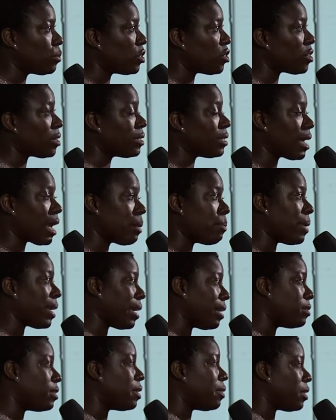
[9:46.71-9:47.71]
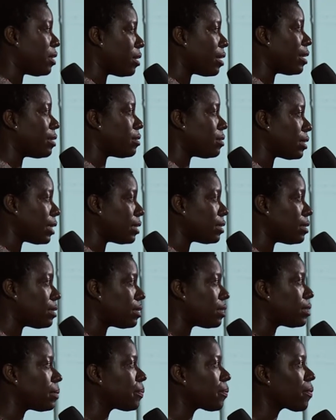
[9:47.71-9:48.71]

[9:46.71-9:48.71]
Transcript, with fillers: which are not banned in the United States.